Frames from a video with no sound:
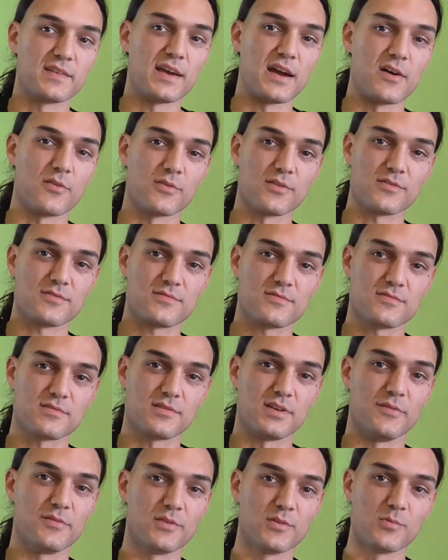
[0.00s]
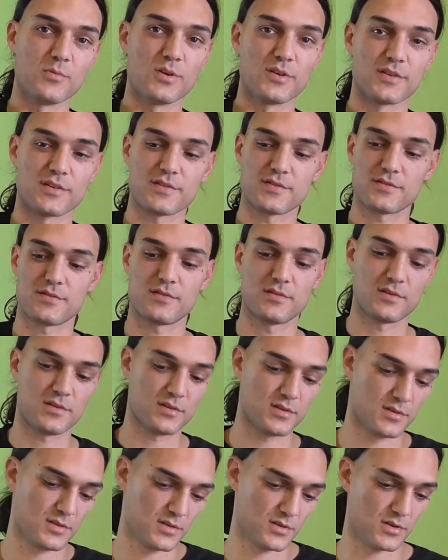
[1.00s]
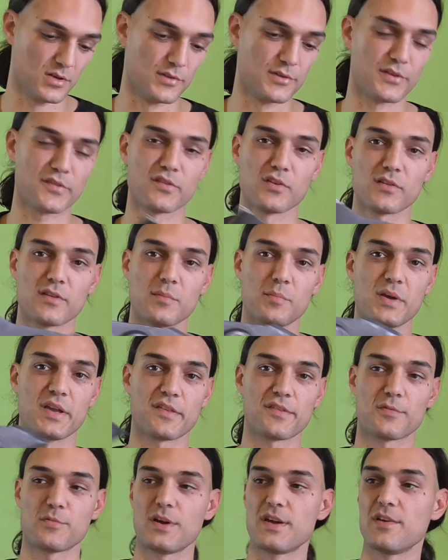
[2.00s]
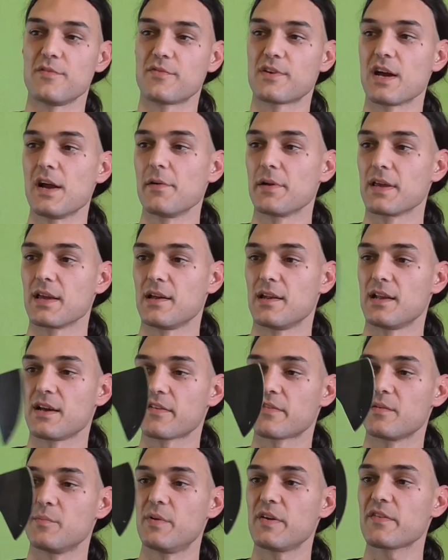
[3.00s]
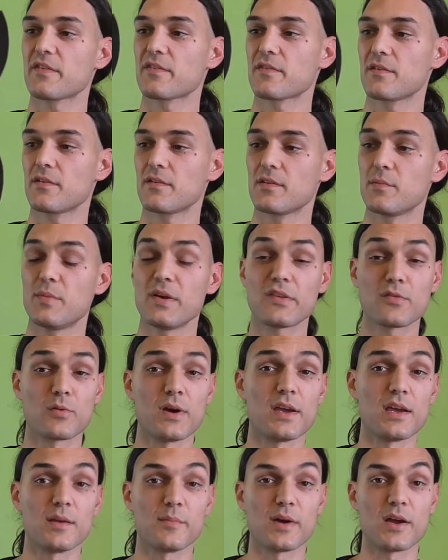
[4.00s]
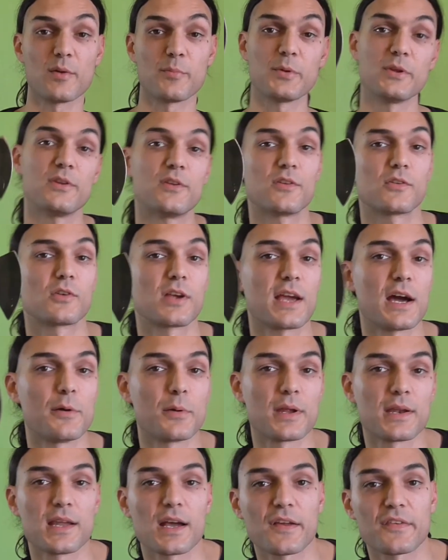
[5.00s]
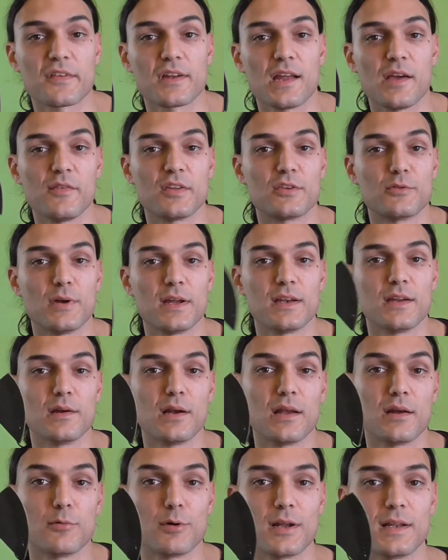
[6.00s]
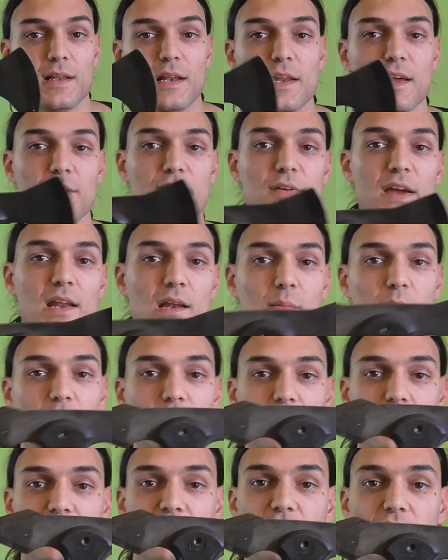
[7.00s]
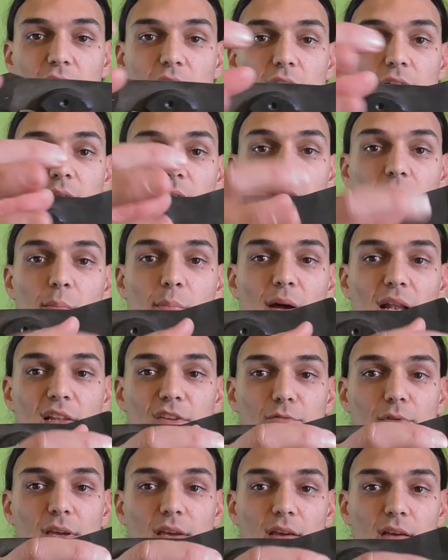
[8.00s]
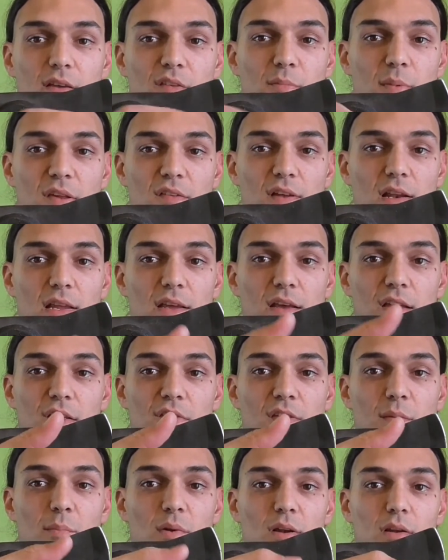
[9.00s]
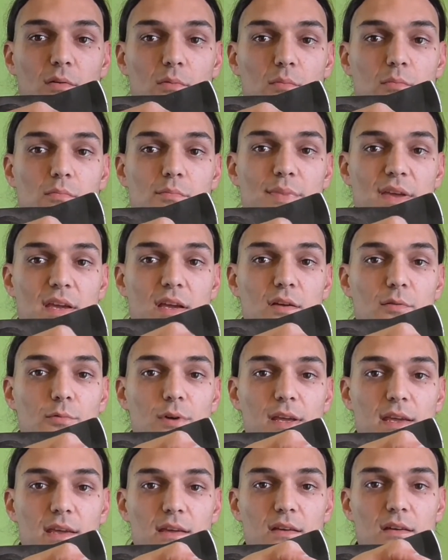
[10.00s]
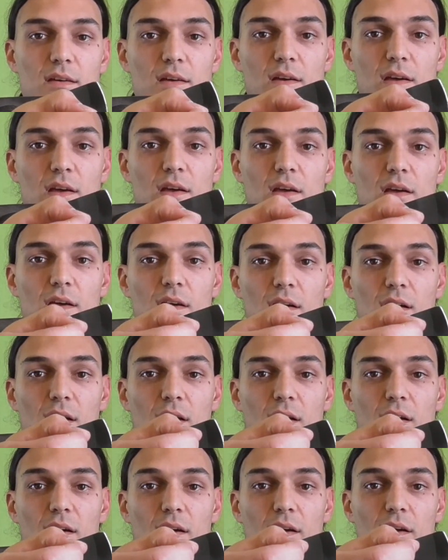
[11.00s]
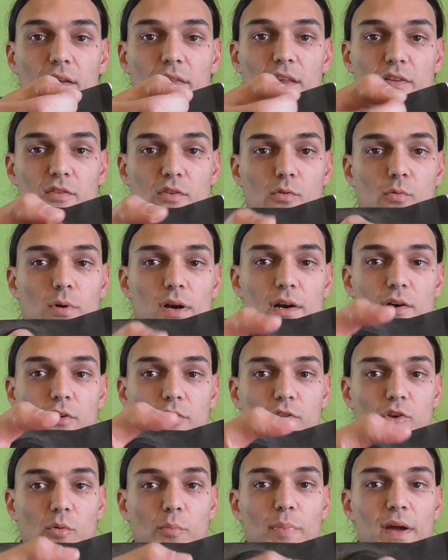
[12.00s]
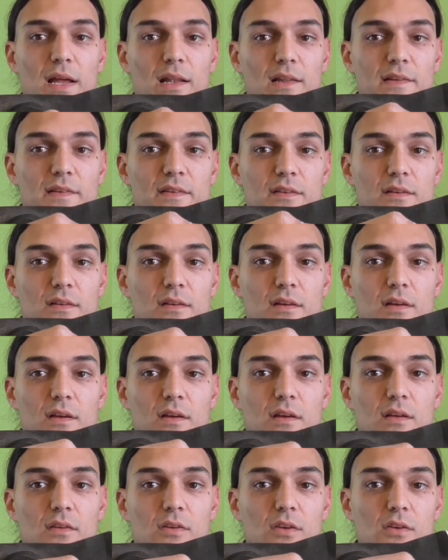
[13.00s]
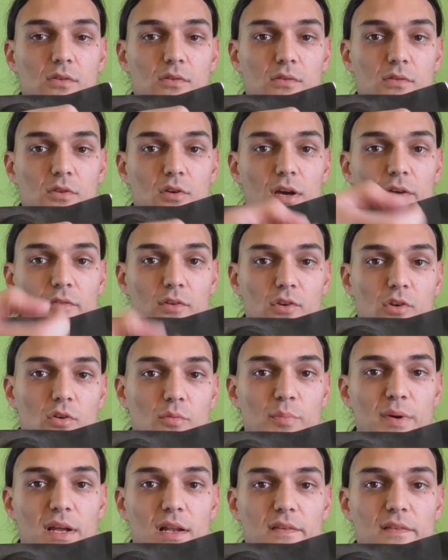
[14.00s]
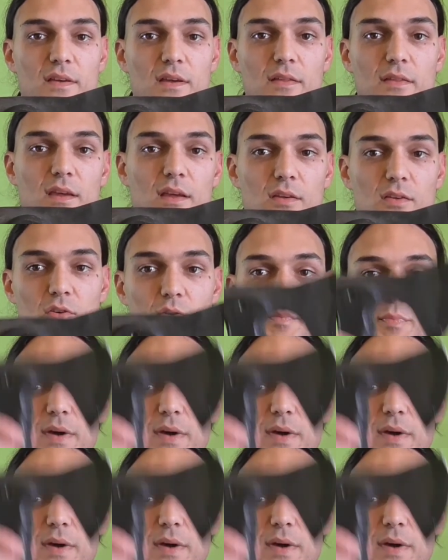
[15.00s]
down if you want. Although it's not the best way of carrying an axe. The best way, in my opinion, to carry an axe and have it readily available is in a belt ring. It's basically a simple big ring that you wear on your belt. You have on your belt, and then you